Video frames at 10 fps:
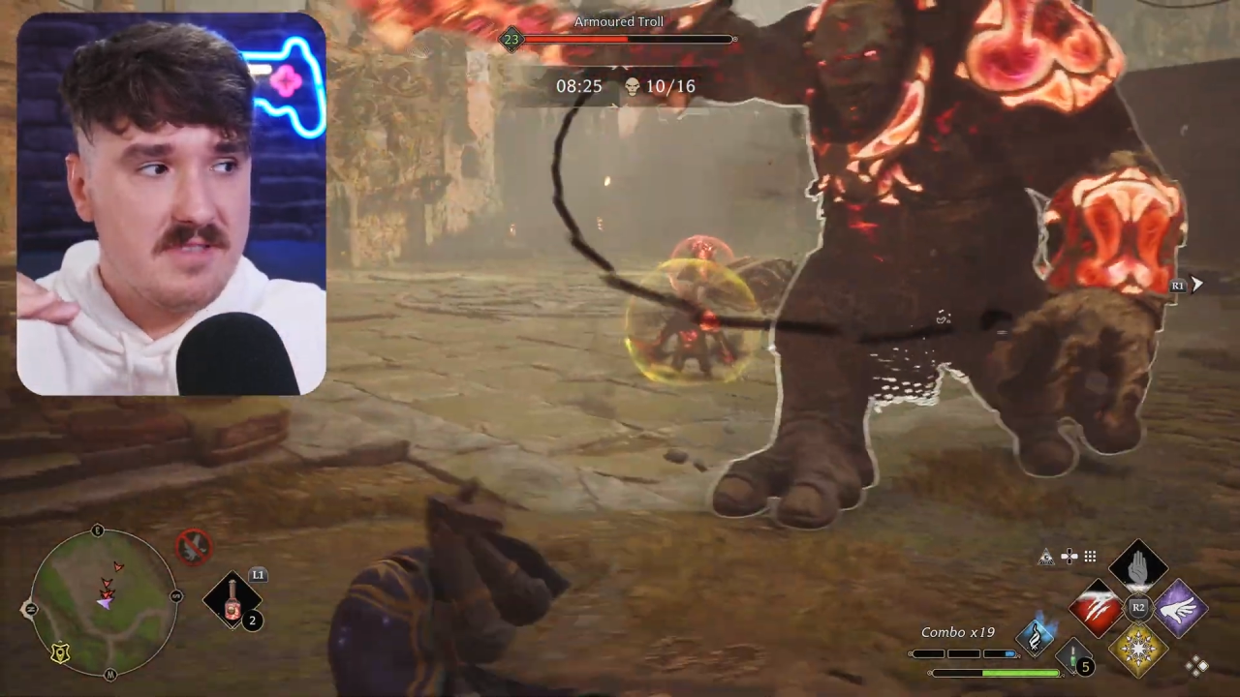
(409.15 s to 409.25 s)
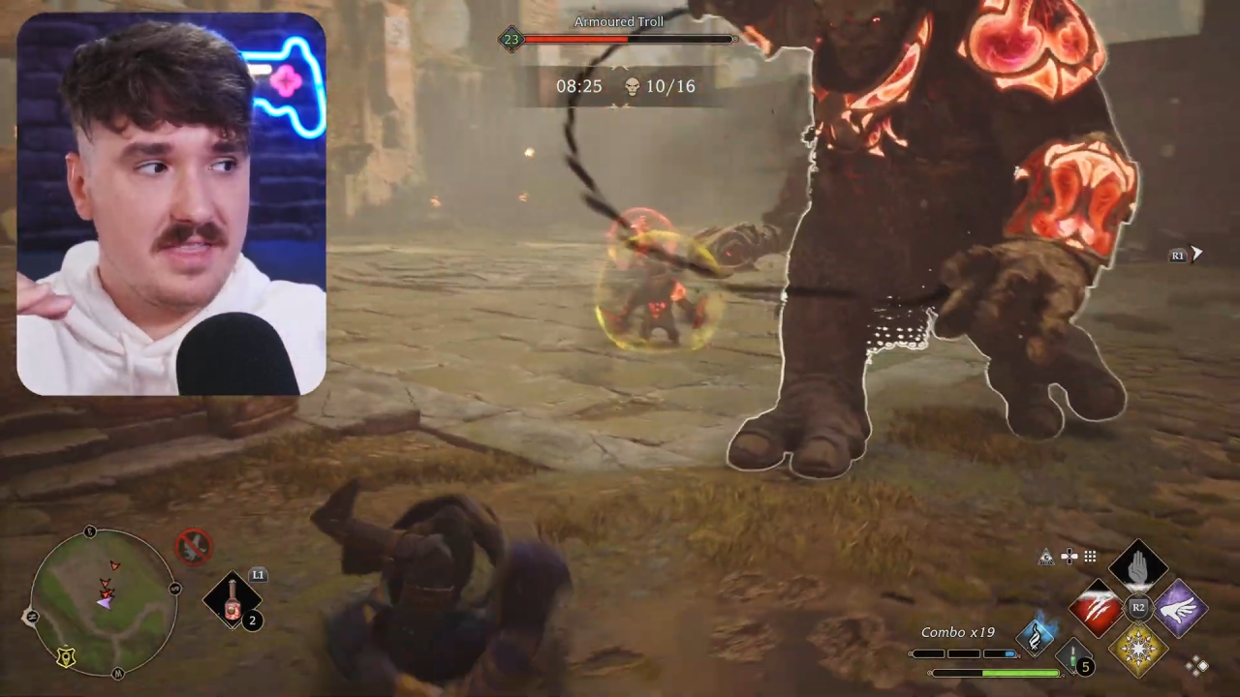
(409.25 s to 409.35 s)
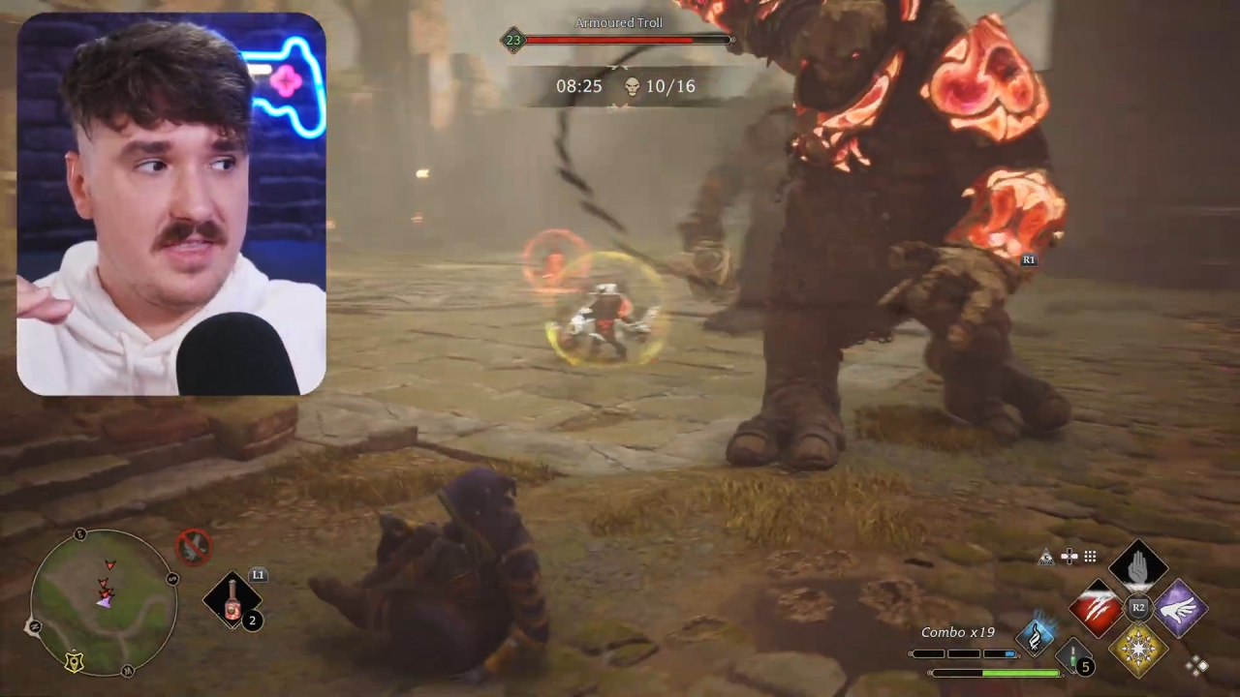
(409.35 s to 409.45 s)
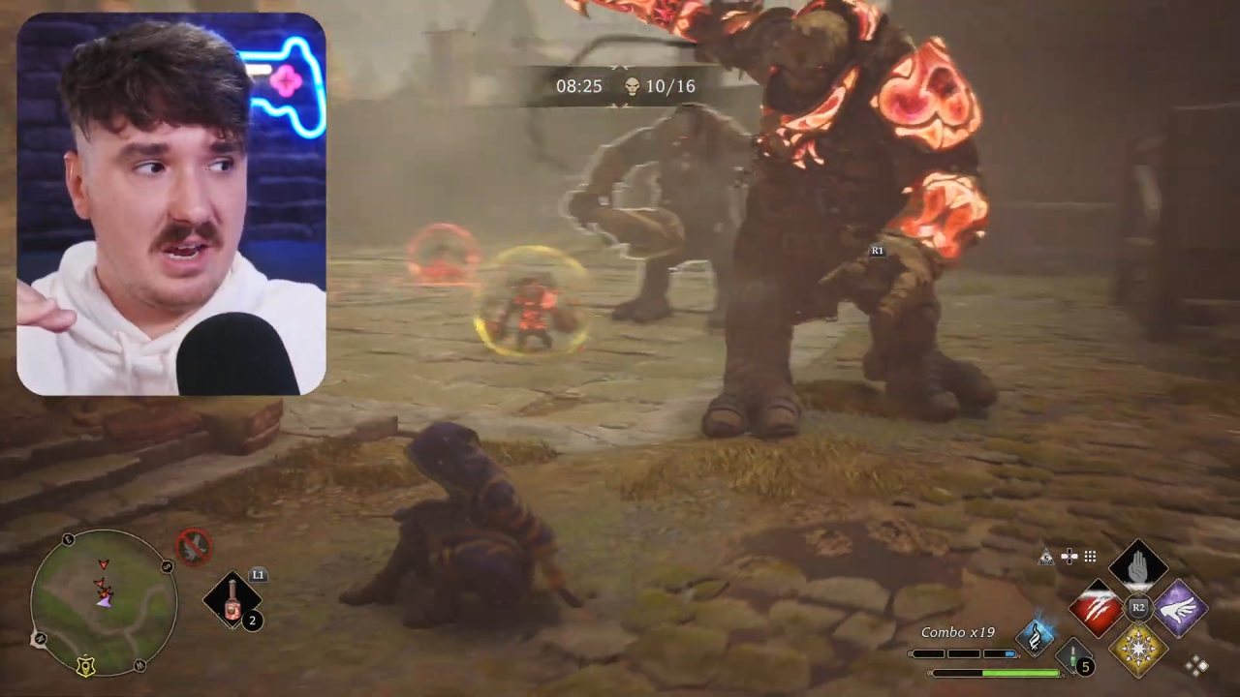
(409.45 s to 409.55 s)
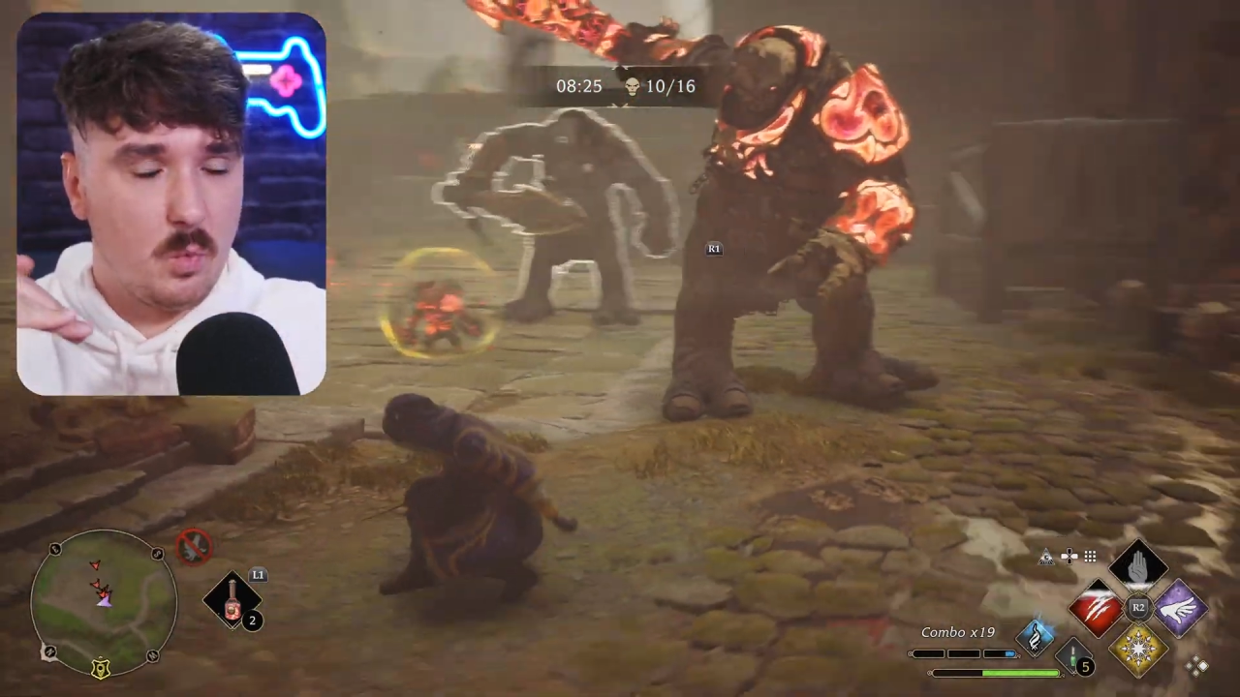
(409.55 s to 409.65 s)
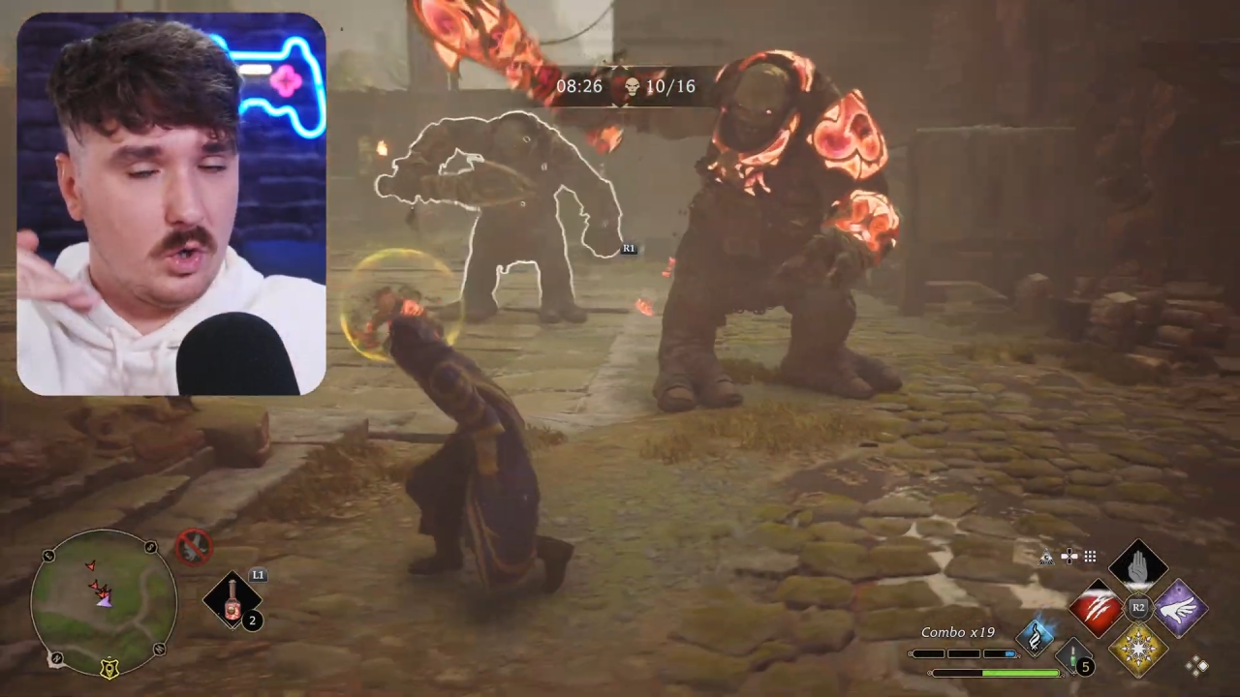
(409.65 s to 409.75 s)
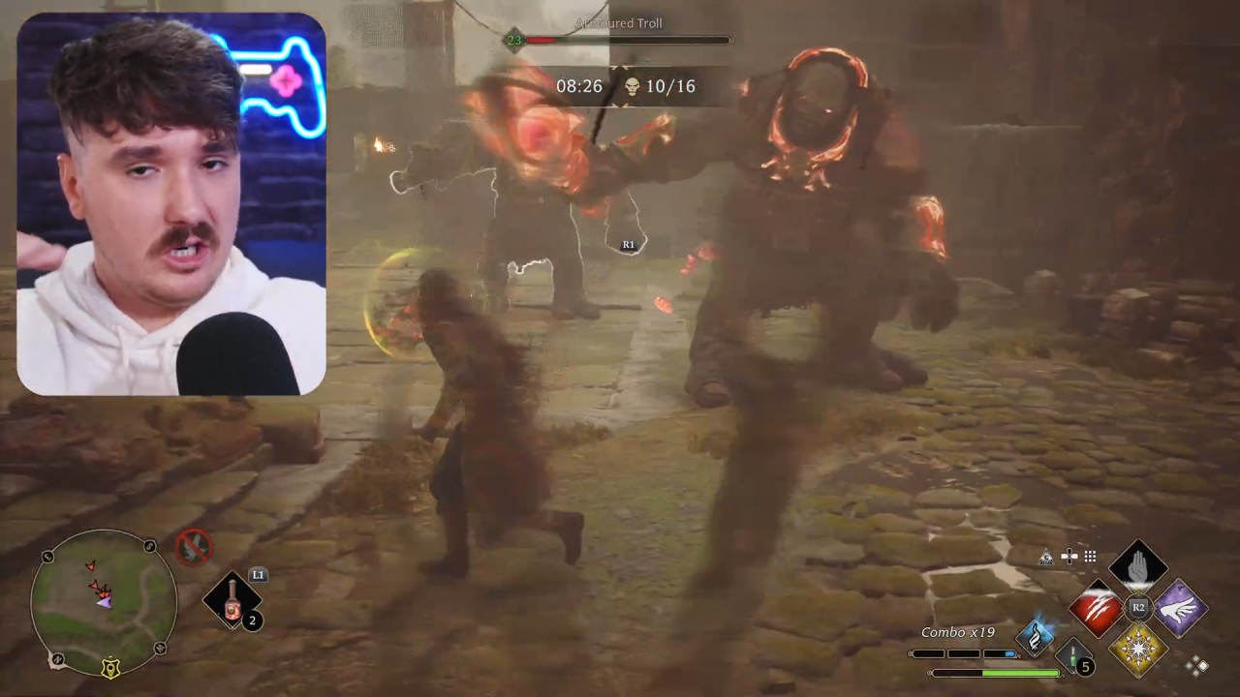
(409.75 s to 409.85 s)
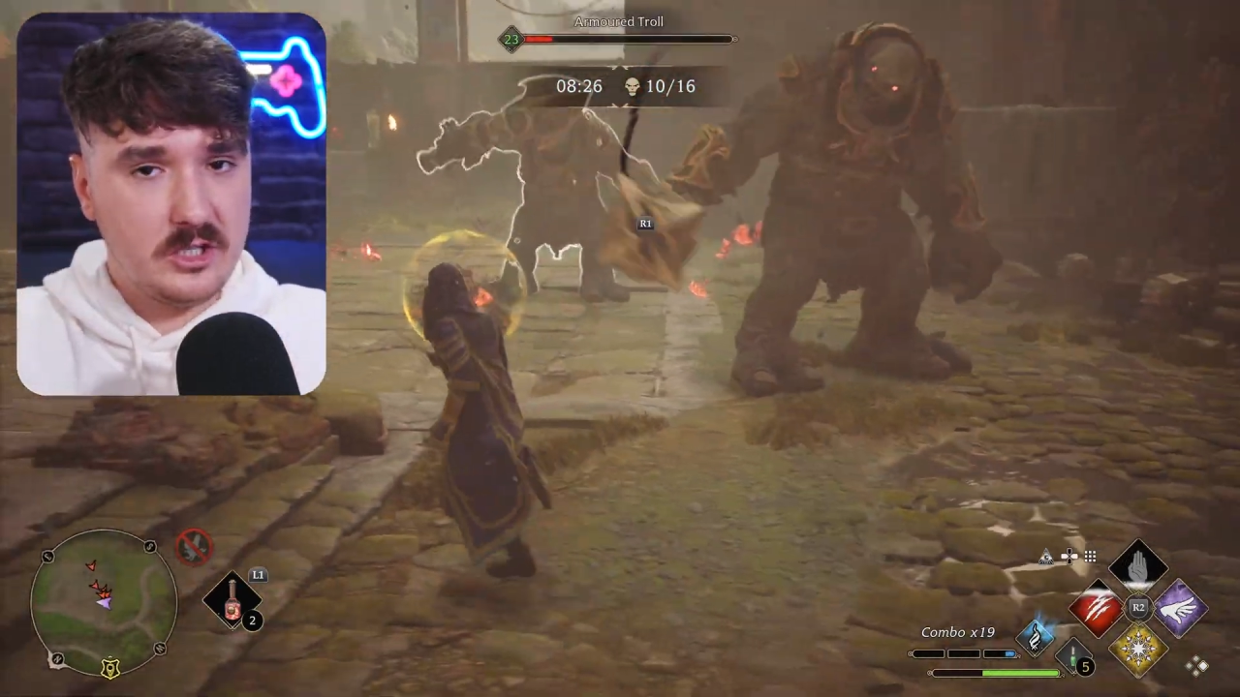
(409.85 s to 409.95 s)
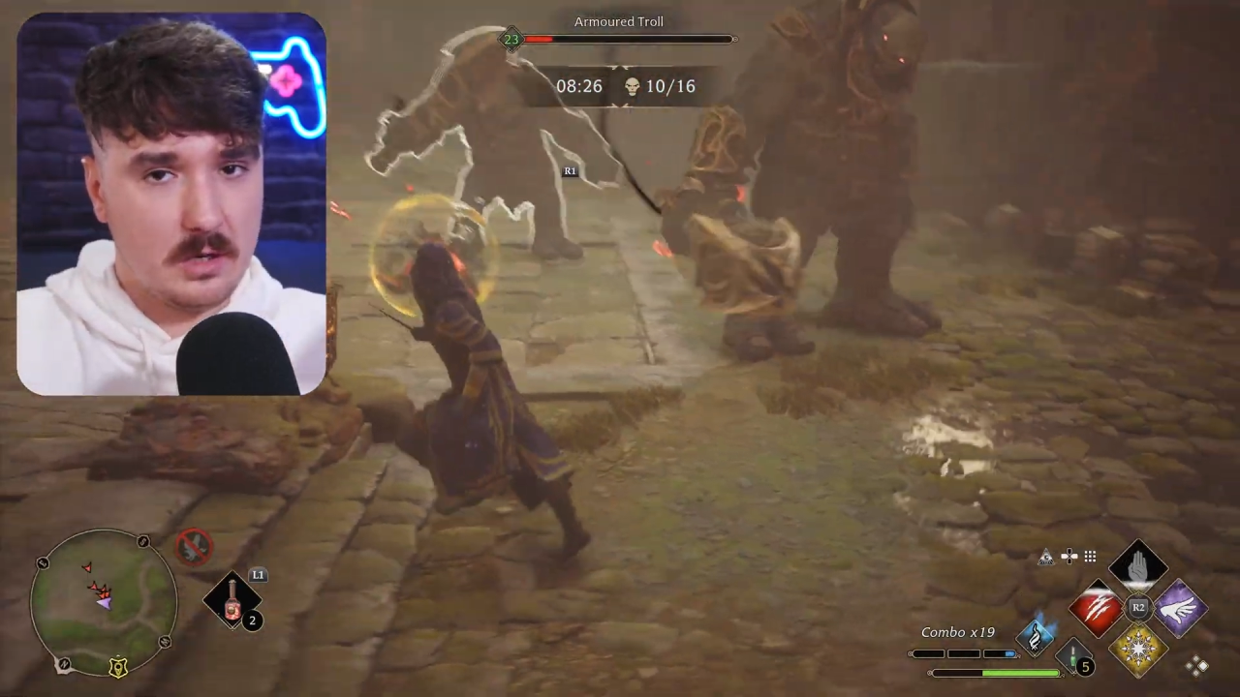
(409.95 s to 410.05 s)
that they worked